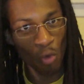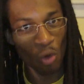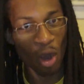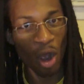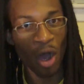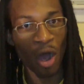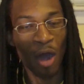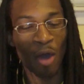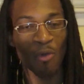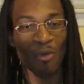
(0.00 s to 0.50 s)

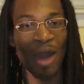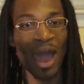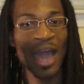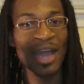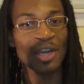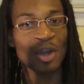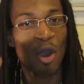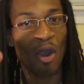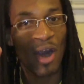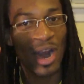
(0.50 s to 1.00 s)

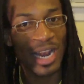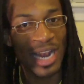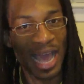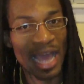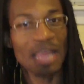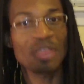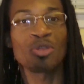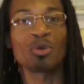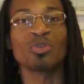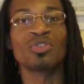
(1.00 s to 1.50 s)
Ragnar and
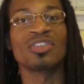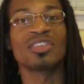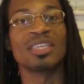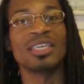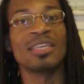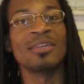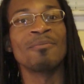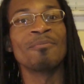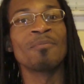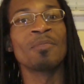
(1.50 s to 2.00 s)

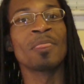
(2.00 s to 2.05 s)
Æthelstan.